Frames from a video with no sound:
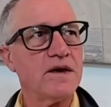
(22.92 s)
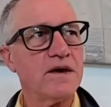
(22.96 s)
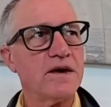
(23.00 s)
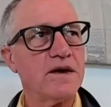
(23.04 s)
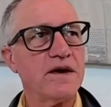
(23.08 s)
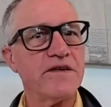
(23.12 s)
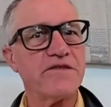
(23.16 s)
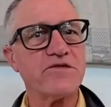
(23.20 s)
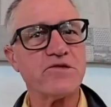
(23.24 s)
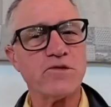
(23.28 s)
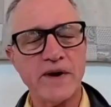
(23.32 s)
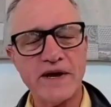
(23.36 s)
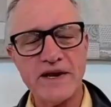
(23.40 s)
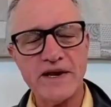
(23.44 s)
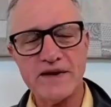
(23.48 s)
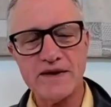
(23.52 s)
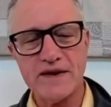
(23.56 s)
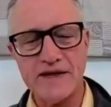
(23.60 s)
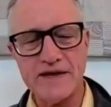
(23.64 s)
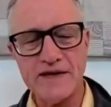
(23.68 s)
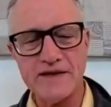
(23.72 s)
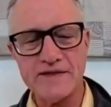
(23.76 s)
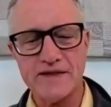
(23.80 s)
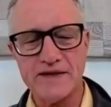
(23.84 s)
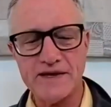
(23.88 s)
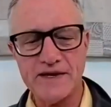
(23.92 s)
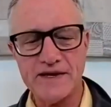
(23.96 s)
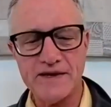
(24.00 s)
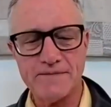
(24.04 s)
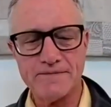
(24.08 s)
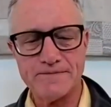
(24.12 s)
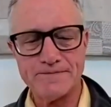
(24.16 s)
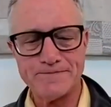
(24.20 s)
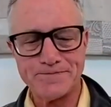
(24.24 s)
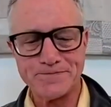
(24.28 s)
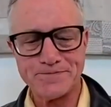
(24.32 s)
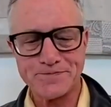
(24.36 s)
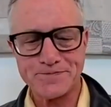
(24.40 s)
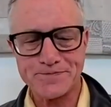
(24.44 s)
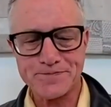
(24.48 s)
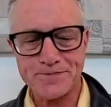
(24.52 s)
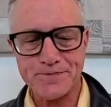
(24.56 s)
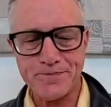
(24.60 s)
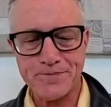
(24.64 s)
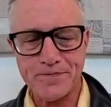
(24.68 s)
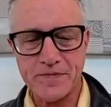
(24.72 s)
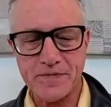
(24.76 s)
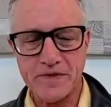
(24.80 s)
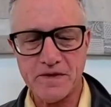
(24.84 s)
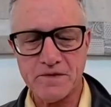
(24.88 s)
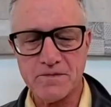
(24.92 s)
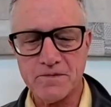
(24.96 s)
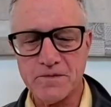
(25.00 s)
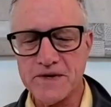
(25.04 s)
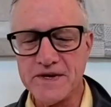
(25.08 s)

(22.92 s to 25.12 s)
It's quite likely we